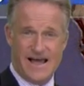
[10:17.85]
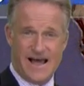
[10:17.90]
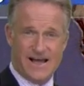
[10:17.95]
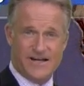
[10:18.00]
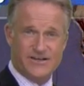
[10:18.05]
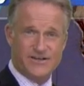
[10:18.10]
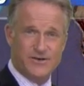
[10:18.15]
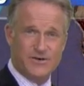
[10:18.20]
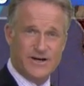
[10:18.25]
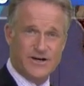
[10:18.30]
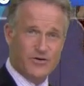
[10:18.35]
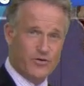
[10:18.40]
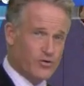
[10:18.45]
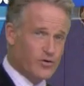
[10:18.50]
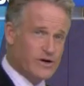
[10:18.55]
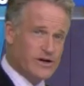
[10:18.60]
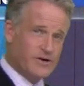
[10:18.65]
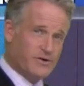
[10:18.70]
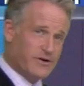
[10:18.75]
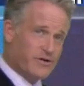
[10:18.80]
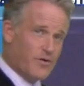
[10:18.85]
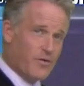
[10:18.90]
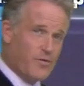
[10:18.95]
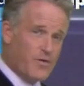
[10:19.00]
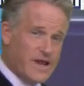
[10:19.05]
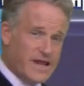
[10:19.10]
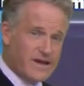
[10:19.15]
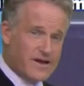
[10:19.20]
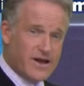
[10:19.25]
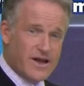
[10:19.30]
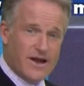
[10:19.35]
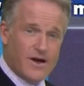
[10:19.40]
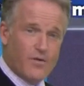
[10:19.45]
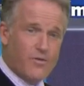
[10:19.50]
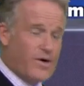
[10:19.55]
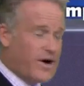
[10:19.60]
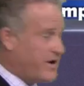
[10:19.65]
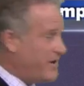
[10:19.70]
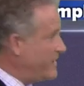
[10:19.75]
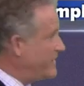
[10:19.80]
I showed it earlier in the week mm -hmm.
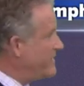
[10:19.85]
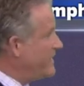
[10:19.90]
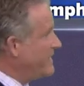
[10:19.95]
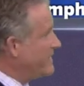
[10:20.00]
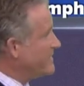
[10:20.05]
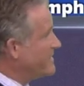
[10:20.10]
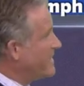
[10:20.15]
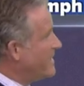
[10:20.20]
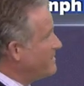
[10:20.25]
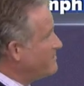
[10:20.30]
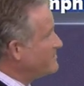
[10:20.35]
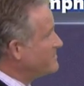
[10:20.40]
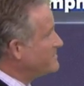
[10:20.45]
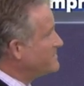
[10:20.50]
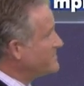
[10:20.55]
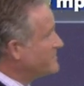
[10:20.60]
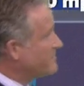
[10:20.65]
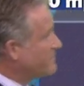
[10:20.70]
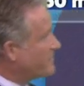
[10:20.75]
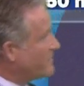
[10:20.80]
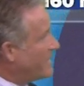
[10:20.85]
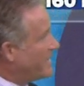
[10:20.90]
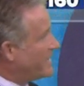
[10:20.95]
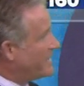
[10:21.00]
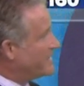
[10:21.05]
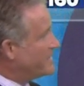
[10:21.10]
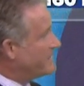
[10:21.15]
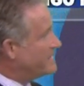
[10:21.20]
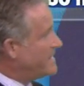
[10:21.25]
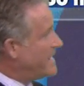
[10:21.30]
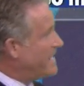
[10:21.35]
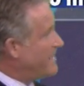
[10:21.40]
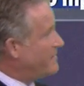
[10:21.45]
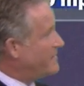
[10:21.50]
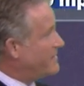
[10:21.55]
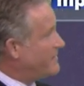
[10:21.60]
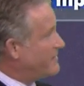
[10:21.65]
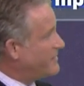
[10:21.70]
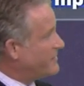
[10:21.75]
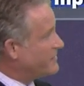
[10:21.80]
where it, it comes uh, down.